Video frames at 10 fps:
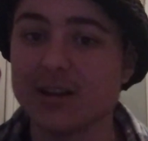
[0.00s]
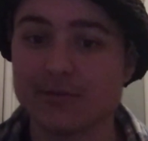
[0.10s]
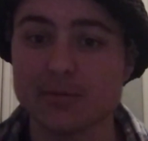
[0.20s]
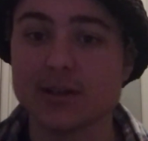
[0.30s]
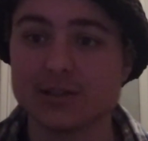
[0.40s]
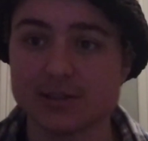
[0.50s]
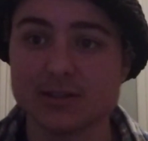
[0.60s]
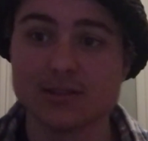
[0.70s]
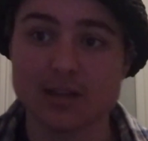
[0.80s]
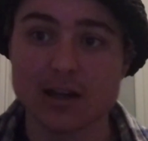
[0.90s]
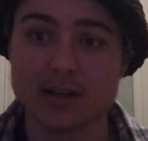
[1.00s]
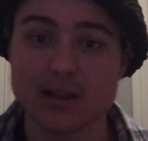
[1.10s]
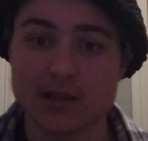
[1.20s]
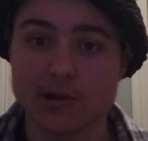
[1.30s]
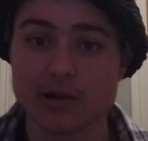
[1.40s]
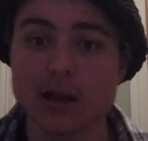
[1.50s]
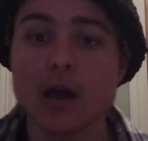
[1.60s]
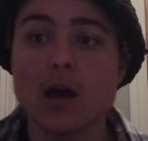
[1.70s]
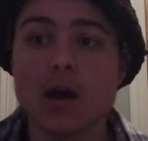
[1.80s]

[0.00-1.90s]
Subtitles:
information society theory.